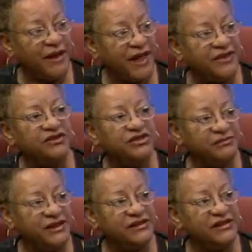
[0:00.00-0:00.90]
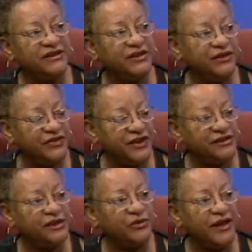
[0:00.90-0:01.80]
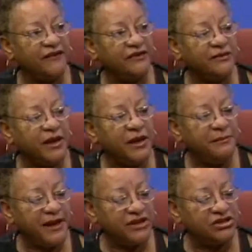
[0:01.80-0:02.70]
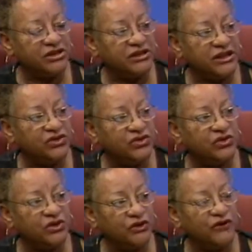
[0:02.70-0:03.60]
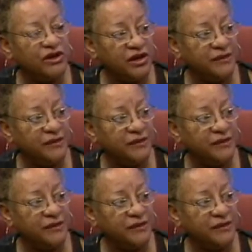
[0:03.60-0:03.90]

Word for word: It just means that there are things that we have to patiently endure and overcome.